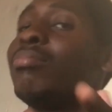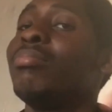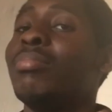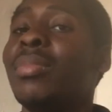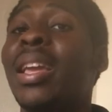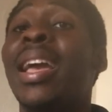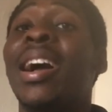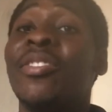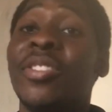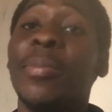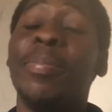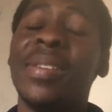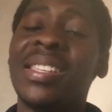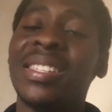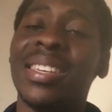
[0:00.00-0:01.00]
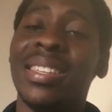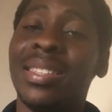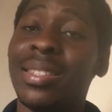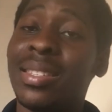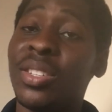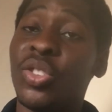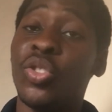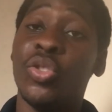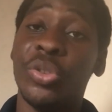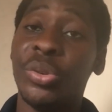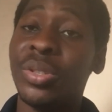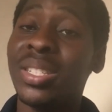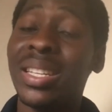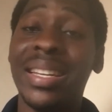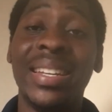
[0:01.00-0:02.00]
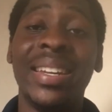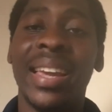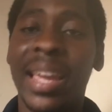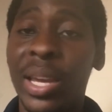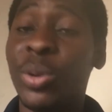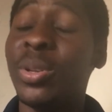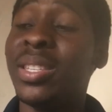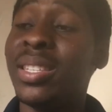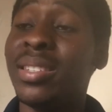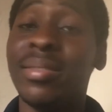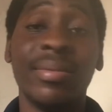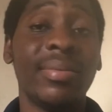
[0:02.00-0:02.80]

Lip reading: 100% growth in equity.